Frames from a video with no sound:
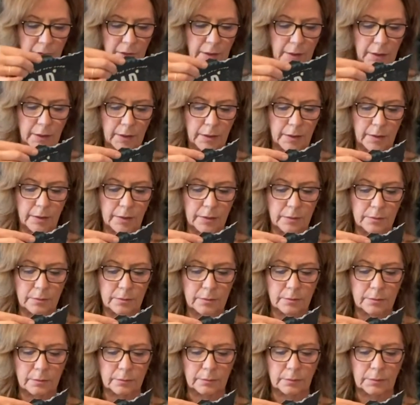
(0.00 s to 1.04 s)
in
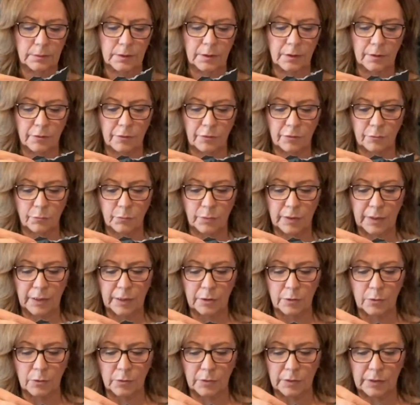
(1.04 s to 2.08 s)
3
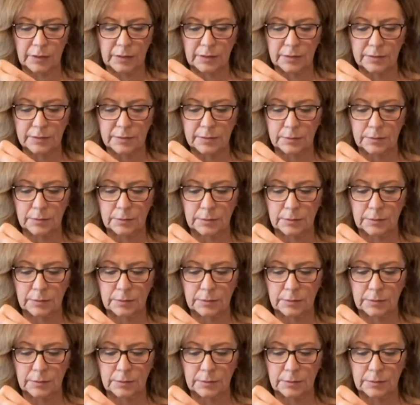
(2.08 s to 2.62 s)
cookies?